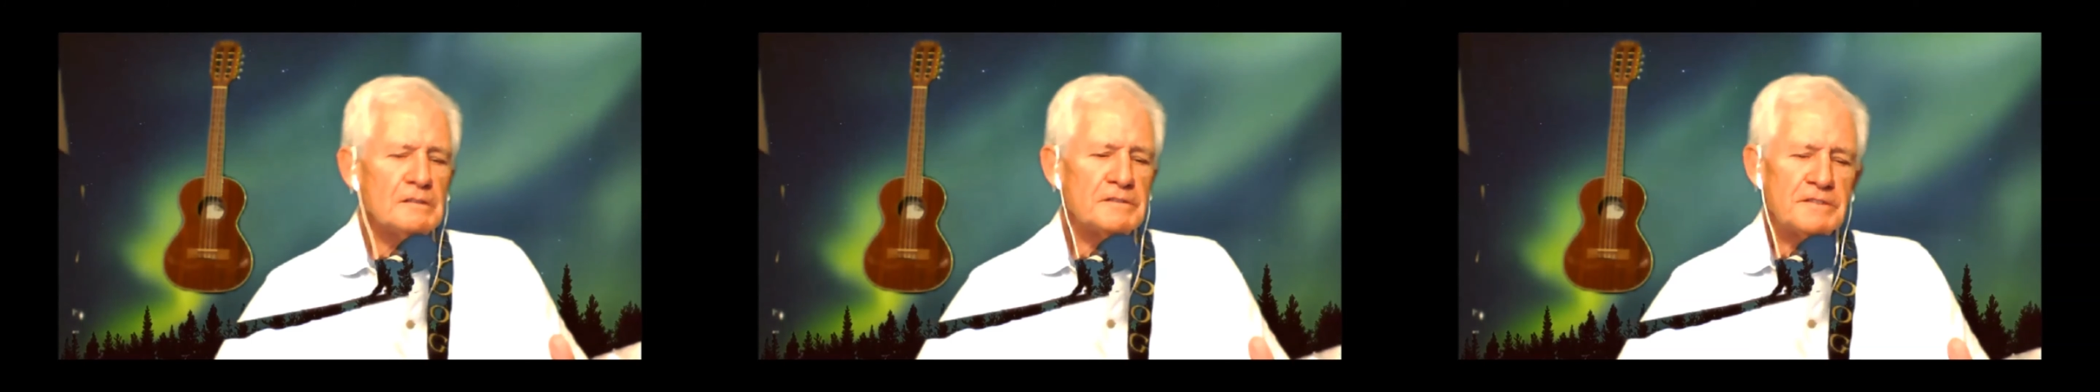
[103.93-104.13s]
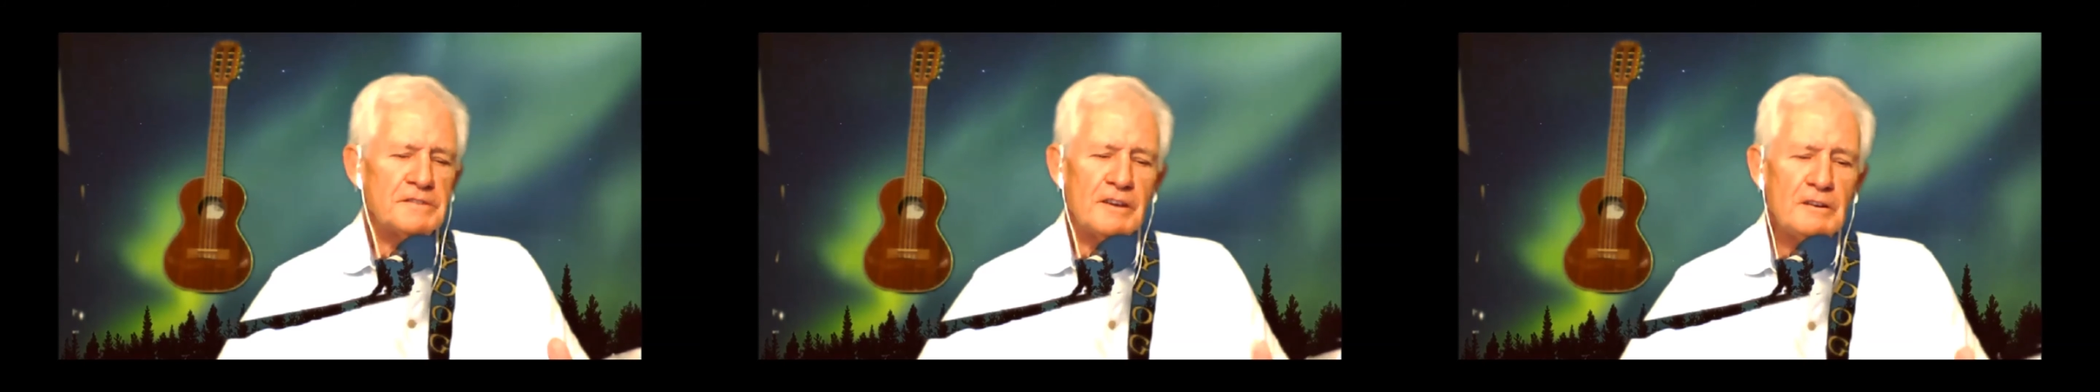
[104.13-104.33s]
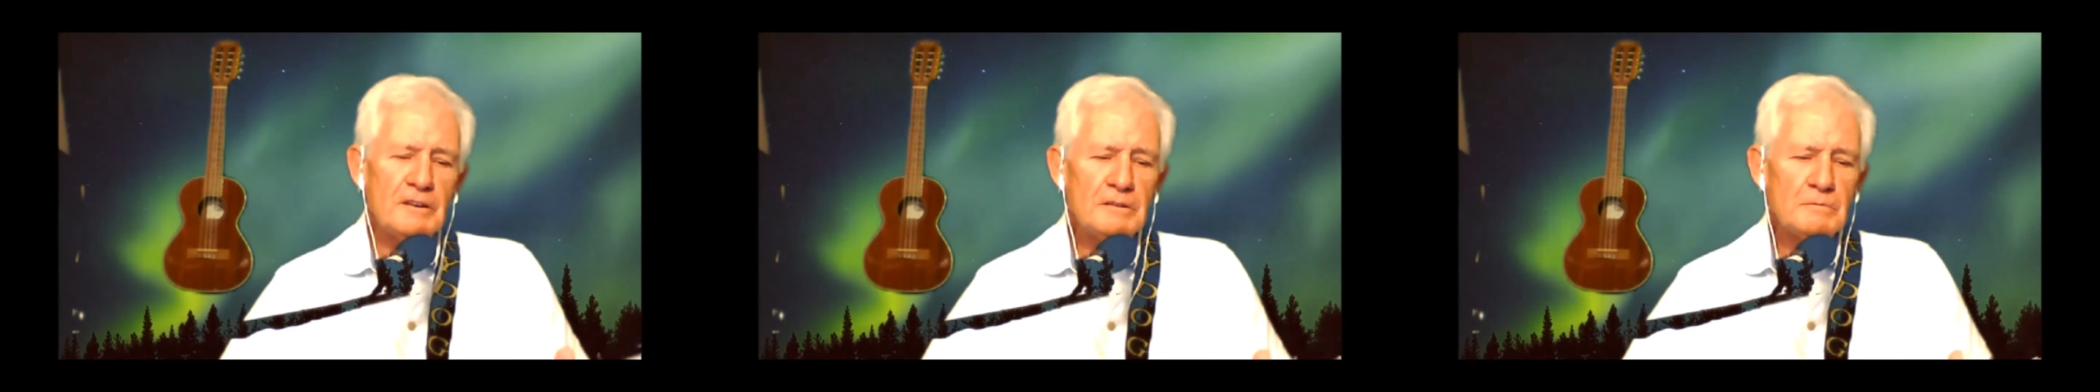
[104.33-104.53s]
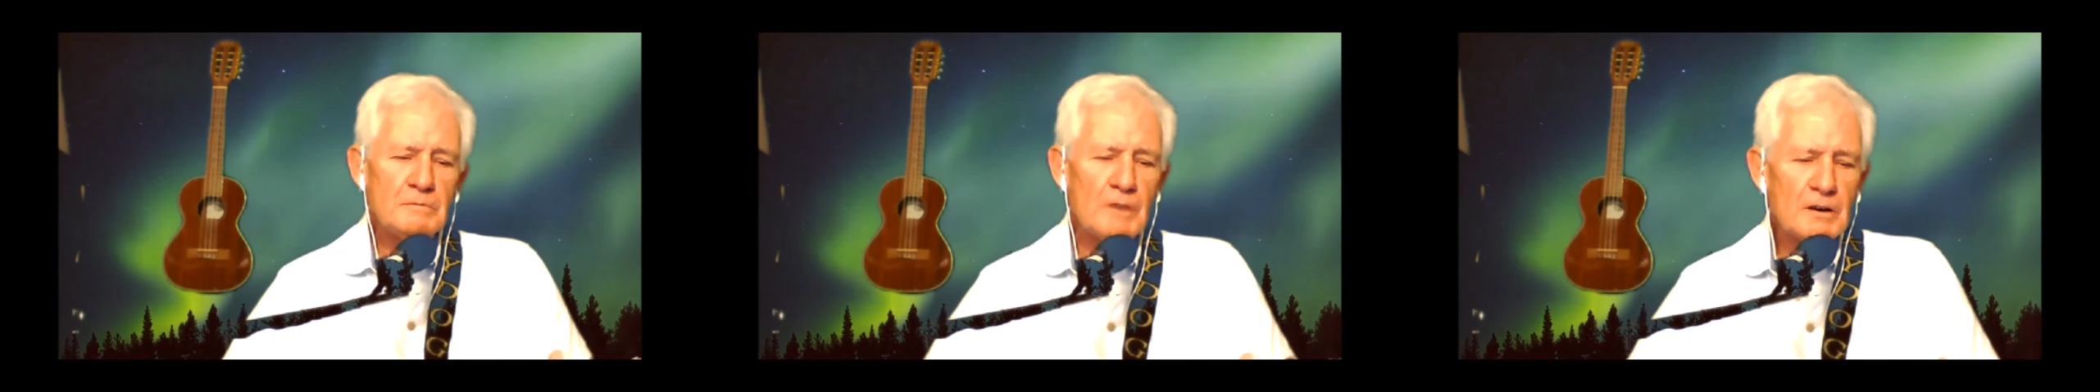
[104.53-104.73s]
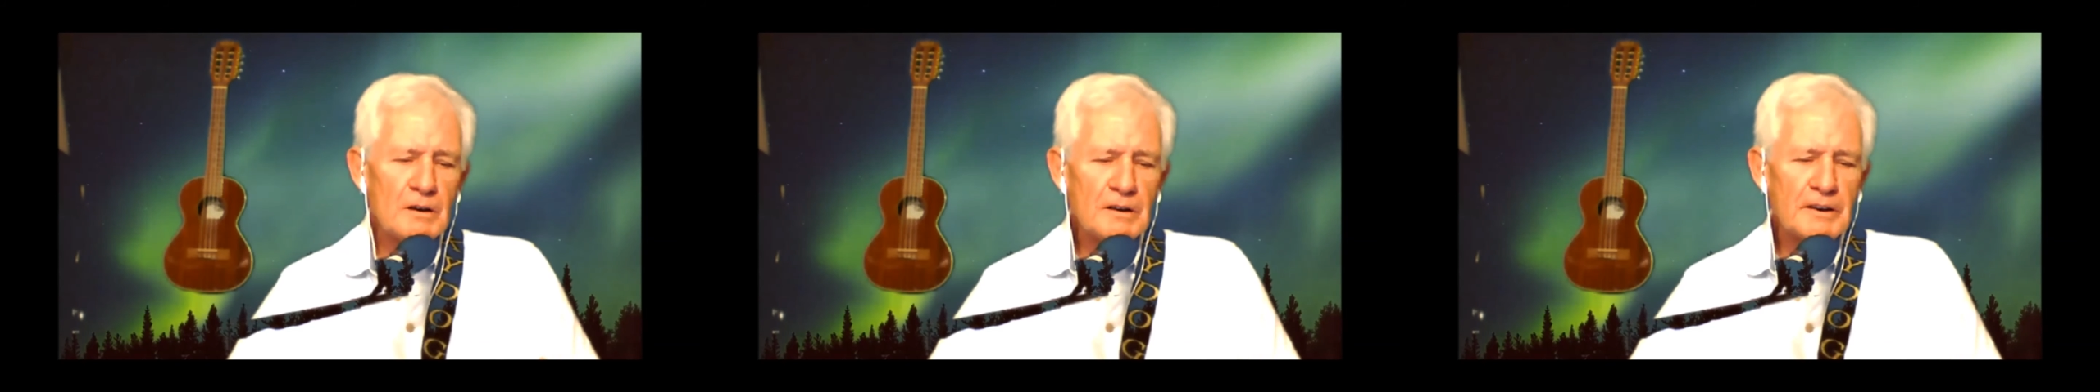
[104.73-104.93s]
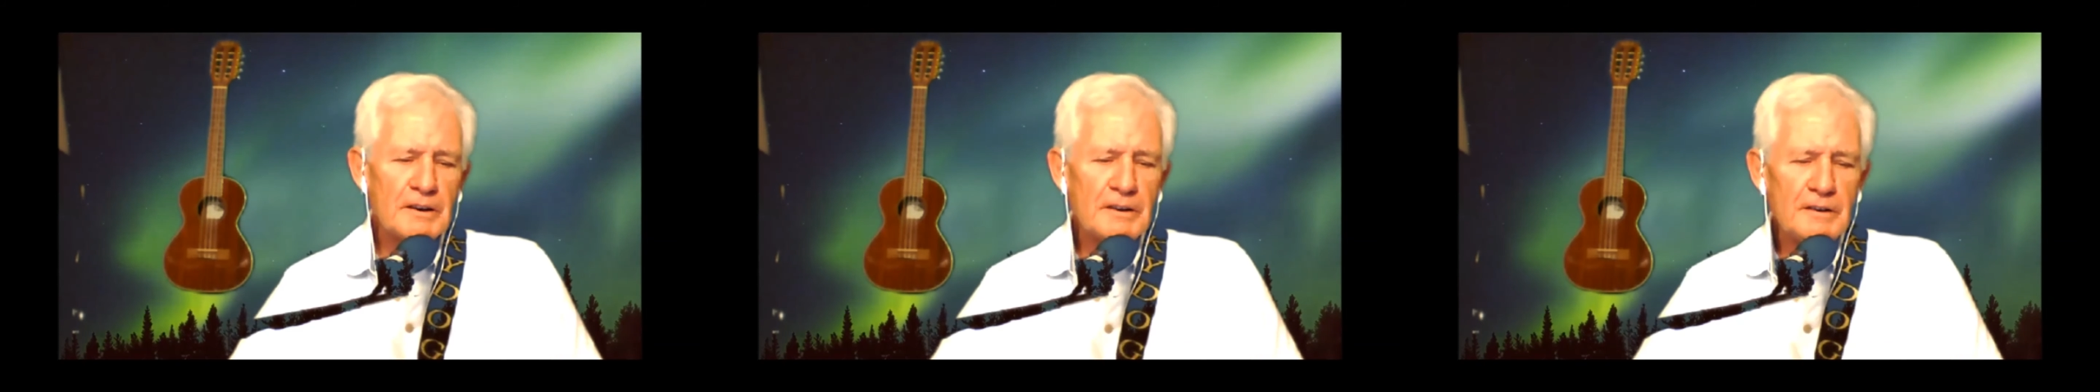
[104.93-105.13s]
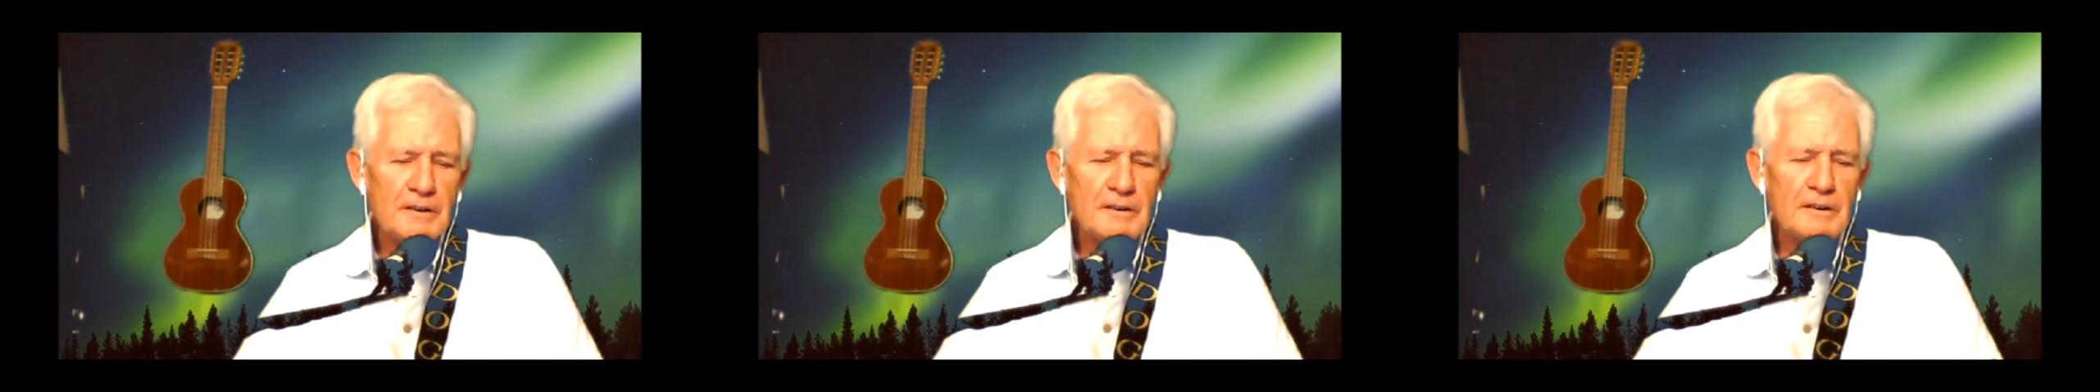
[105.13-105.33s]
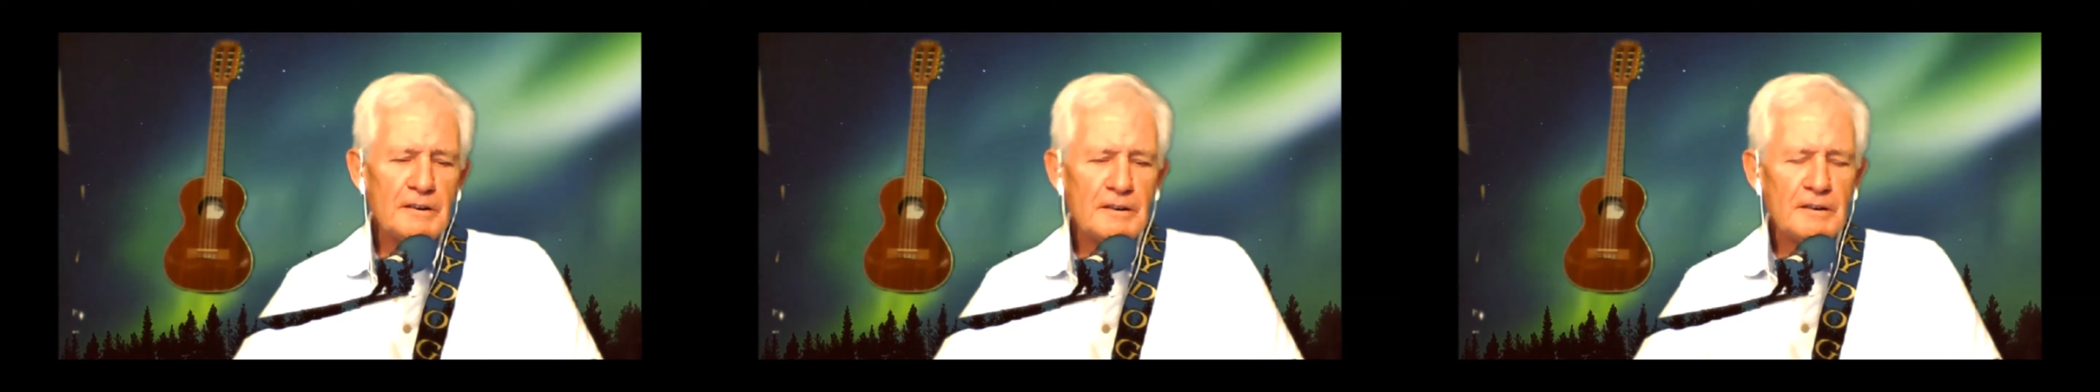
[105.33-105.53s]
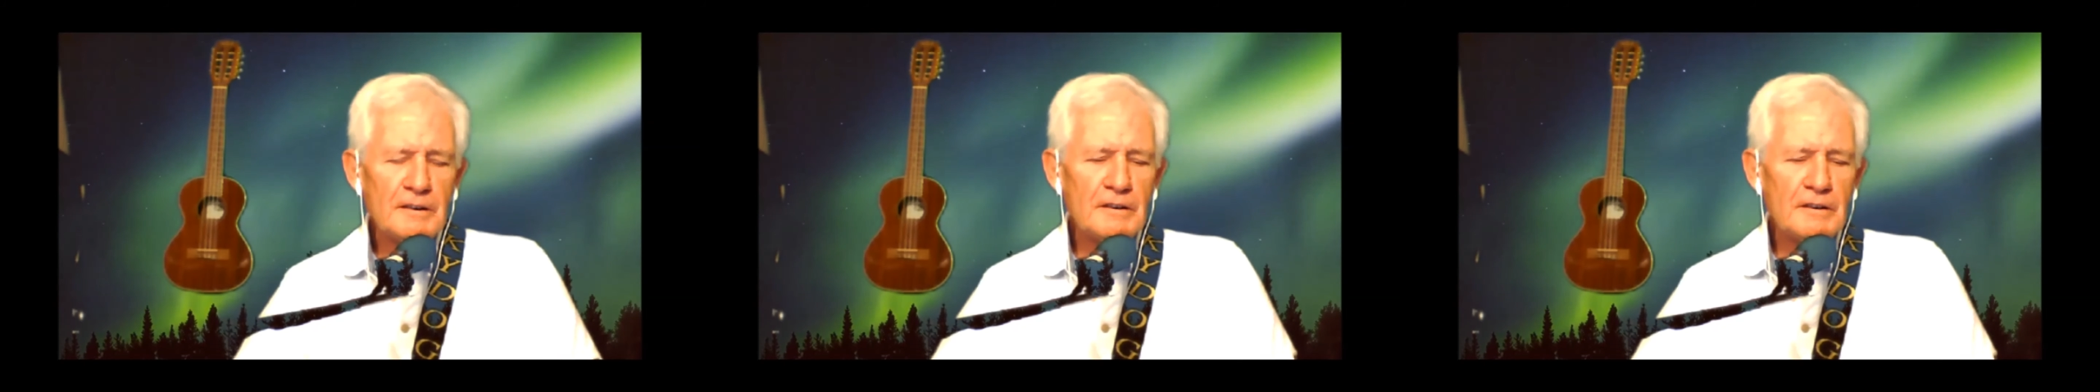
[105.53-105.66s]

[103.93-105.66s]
on water.